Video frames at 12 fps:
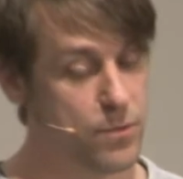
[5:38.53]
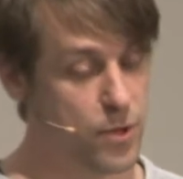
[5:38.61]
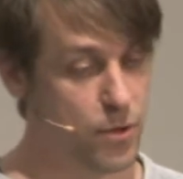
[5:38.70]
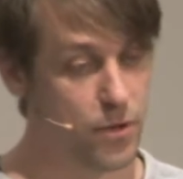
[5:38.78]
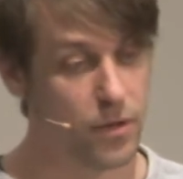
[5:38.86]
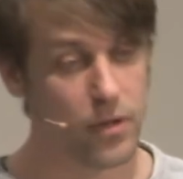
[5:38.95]

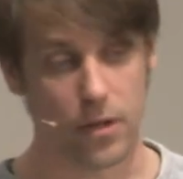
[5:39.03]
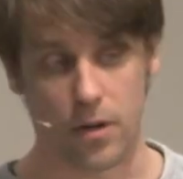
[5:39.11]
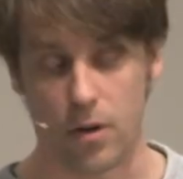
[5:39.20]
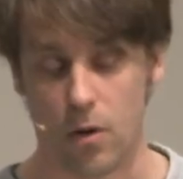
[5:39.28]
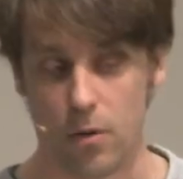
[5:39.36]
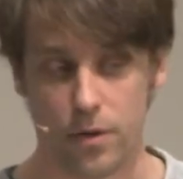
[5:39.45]
So
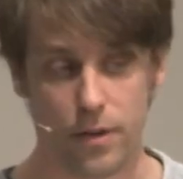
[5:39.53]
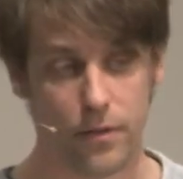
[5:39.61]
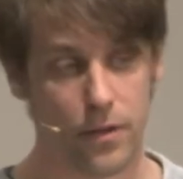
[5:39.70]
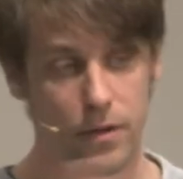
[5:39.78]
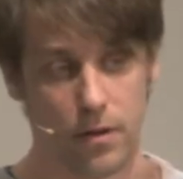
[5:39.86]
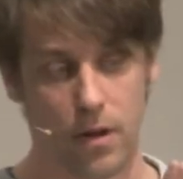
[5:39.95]
all
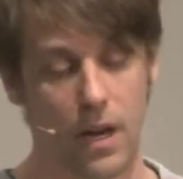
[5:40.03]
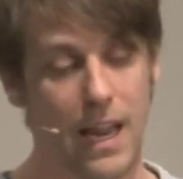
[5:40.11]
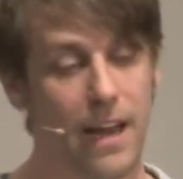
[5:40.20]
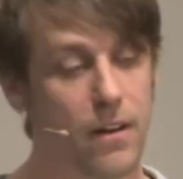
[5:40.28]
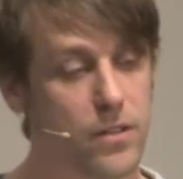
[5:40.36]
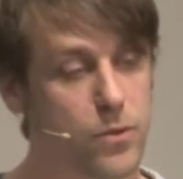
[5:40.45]
the
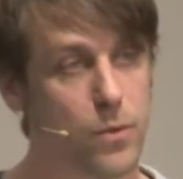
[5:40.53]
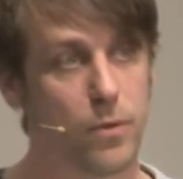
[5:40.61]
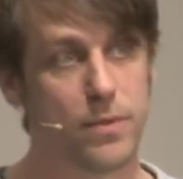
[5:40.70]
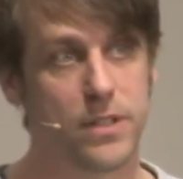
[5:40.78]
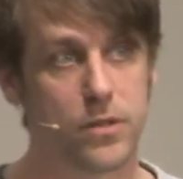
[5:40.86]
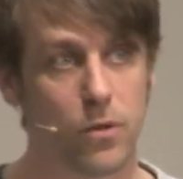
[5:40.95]
layers will
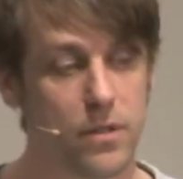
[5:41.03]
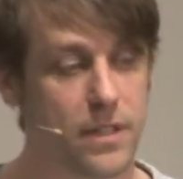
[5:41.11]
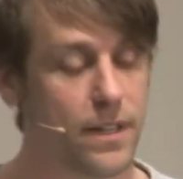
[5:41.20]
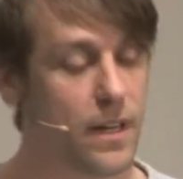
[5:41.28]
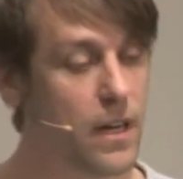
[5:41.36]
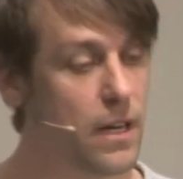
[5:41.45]
be stored
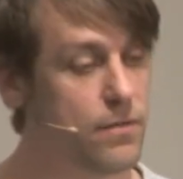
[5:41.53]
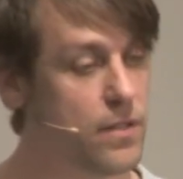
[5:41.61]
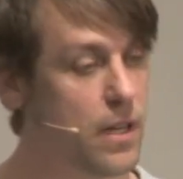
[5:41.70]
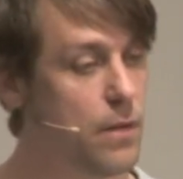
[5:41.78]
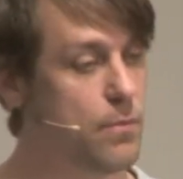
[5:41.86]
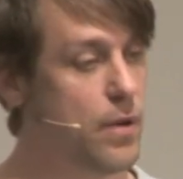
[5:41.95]
in the glyphs
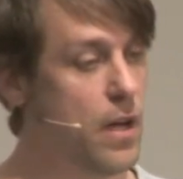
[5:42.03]
lib.